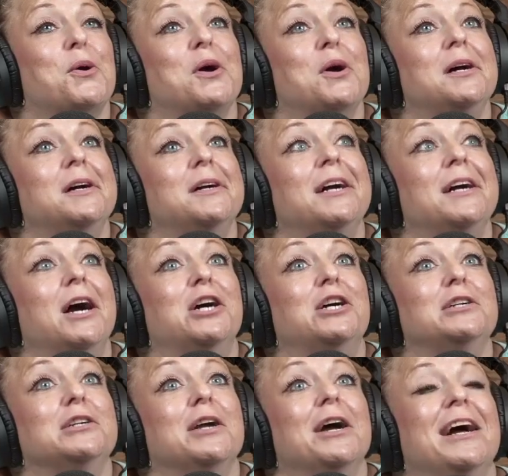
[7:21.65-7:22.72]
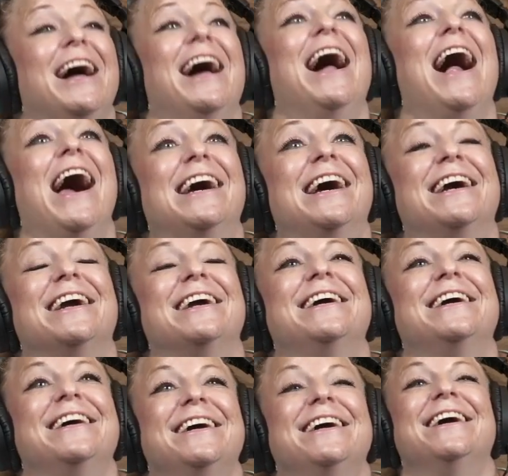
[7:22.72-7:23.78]
her metadata at this point.
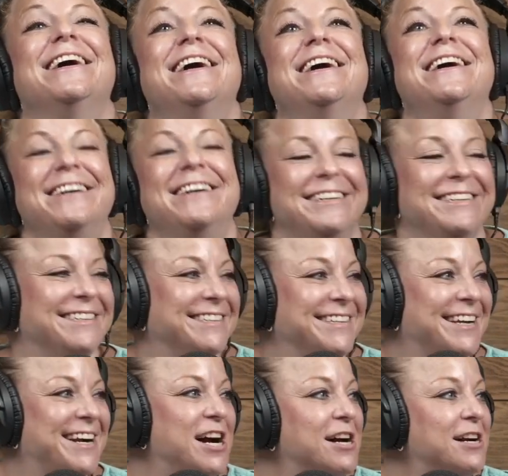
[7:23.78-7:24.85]
But I